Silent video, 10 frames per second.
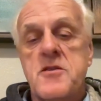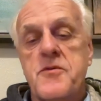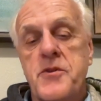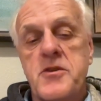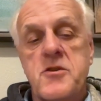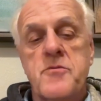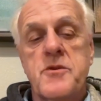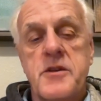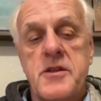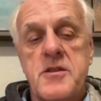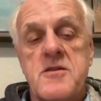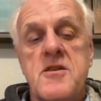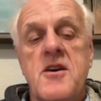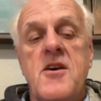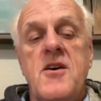free, so really it's
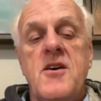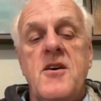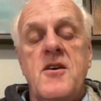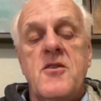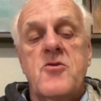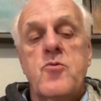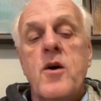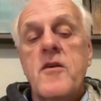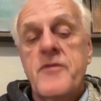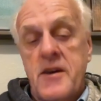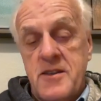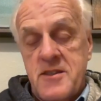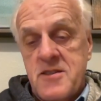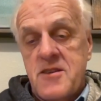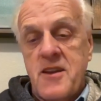12
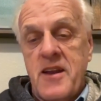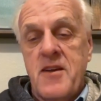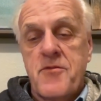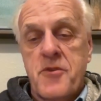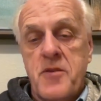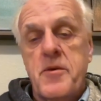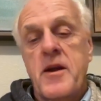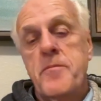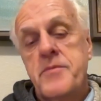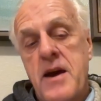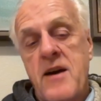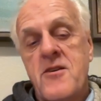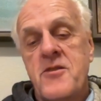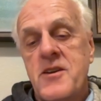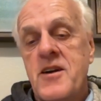nights that I get free, but I tack
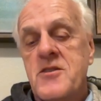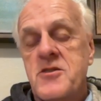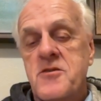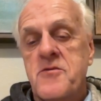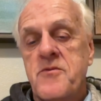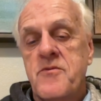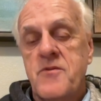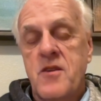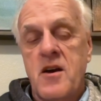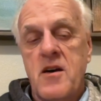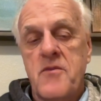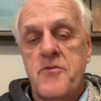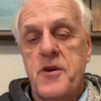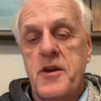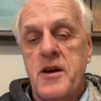on the extra
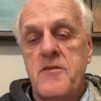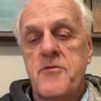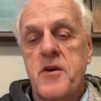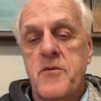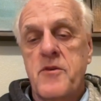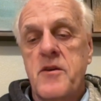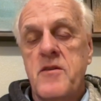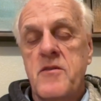free night for every